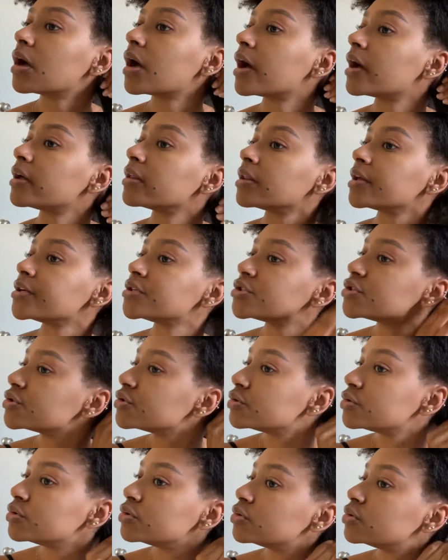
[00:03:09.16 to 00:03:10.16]
I like
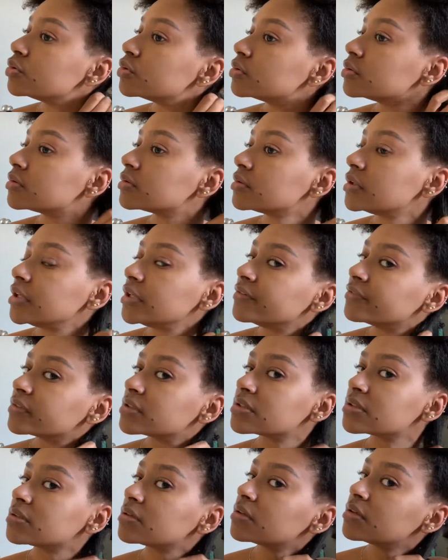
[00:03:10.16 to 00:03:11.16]
to
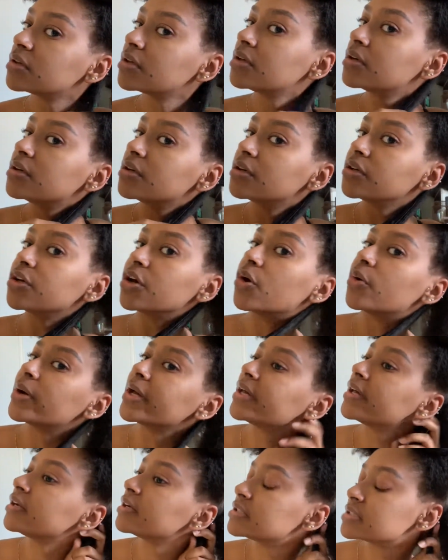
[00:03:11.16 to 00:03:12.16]
even go
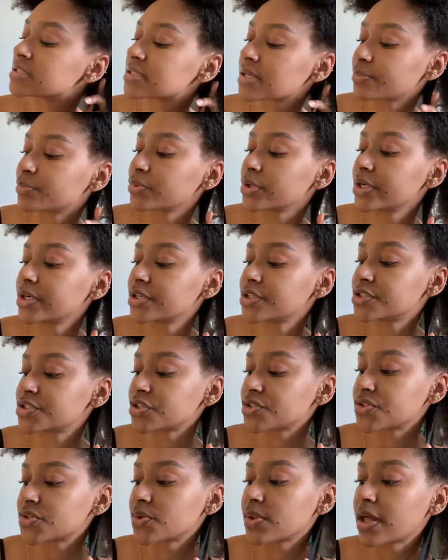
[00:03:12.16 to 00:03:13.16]
in and separate it
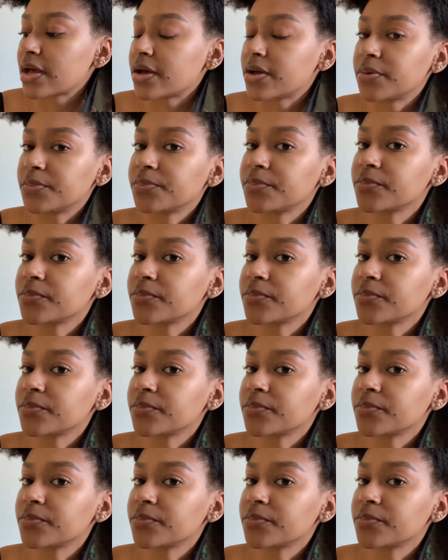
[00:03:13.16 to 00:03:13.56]
just so that